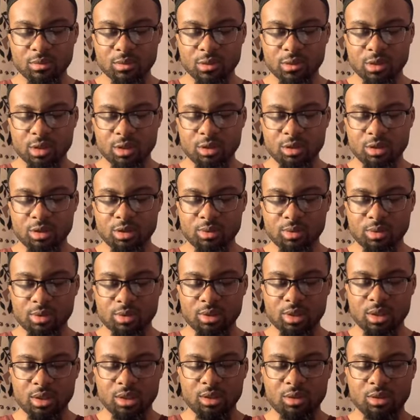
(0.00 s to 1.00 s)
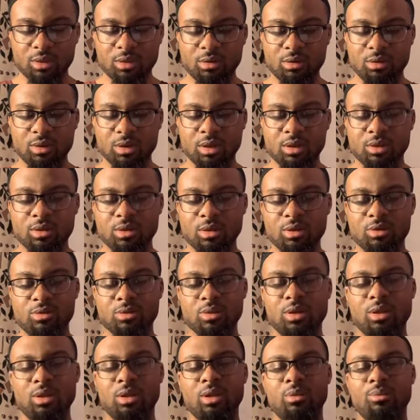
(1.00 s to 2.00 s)
Allah subhanahu wa ta'ala inculcates us
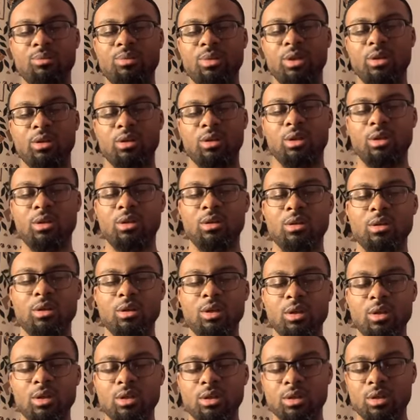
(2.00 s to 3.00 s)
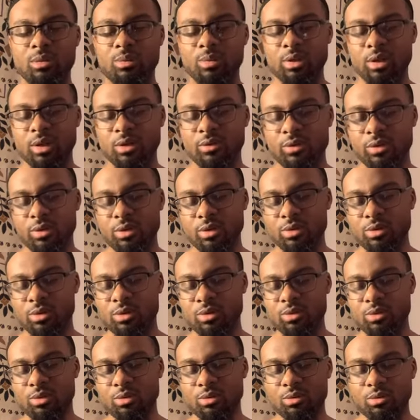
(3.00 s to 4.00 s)
with the ability to pray for those
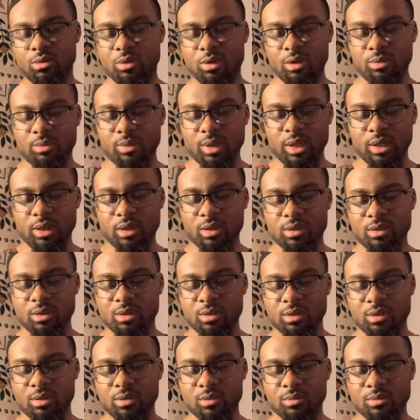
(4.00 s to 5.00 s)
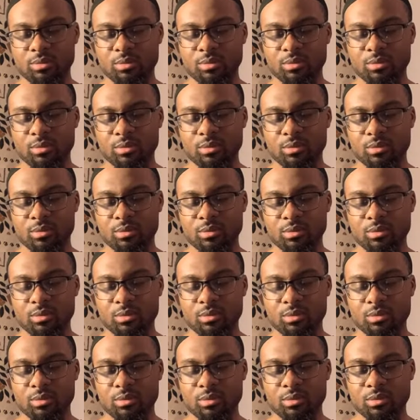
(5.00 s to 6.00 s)
who do wrong by us.
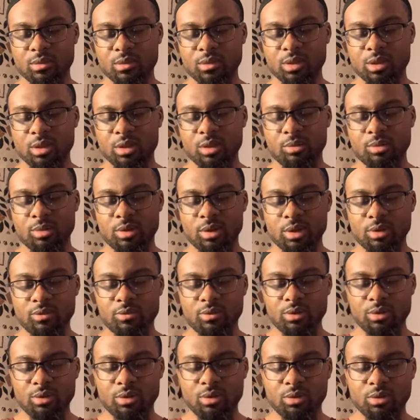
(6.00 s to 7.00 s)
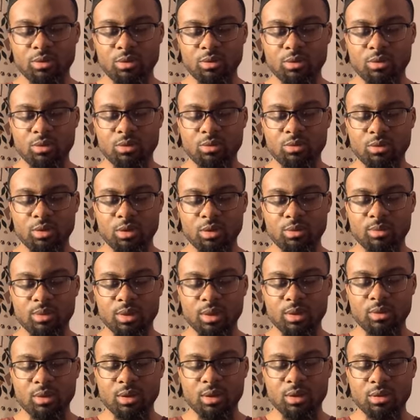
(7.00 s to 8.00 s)
To pray for those who do wrong by
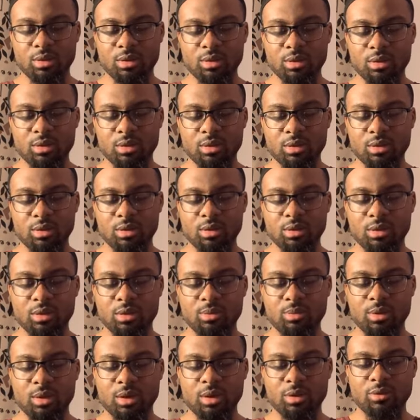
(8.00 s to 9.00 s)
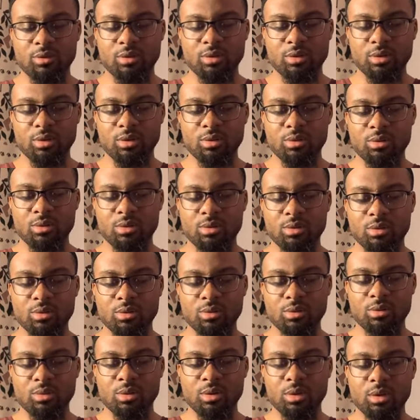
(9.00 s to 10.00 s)
us. To pray for those
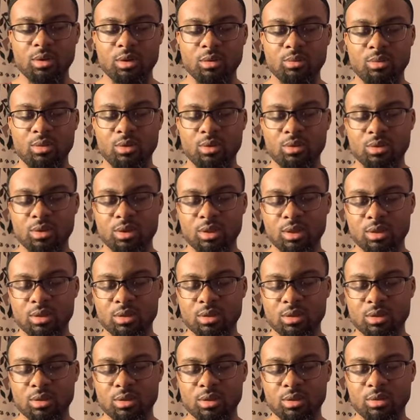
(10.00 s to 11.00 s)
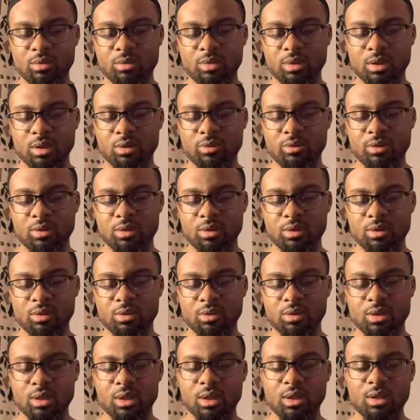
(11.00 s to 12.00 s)
who abuse us. To pray for
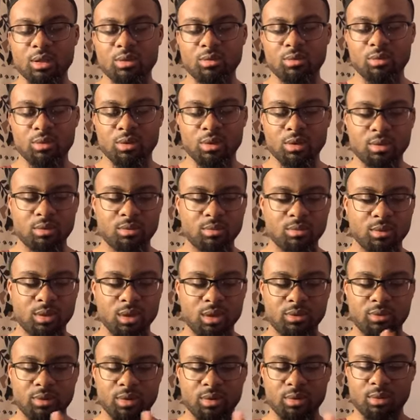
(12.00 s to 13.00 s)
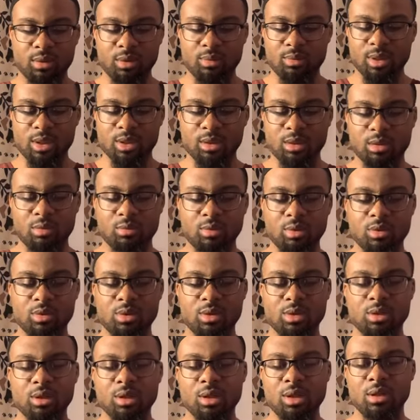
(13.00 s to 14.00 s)
those, we're not leaving the domestic abuse
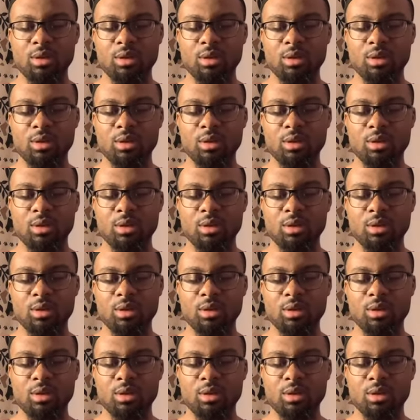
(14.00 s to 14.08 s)
aside.